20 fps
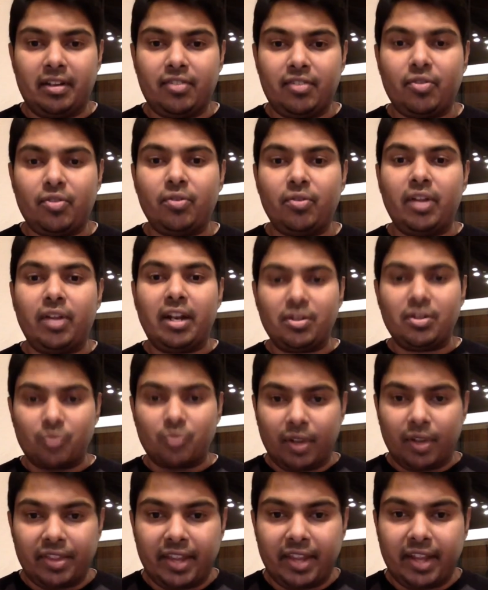So that is
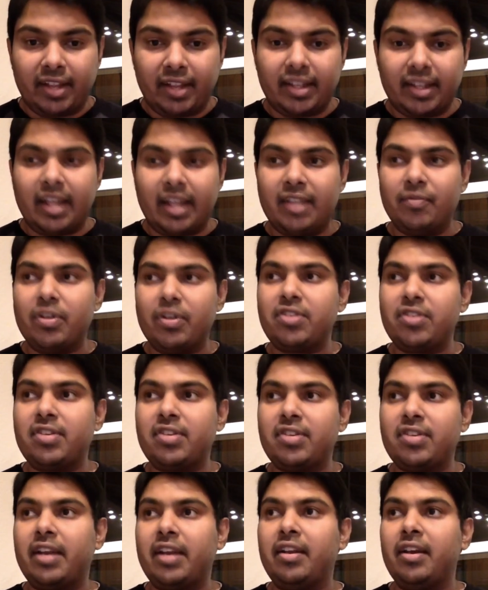one thing. Then we
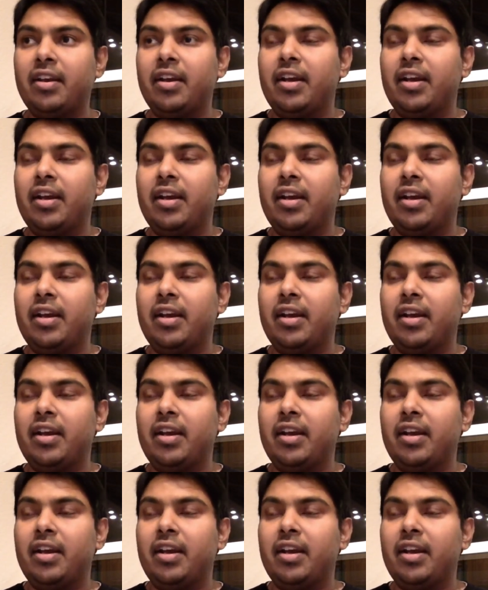said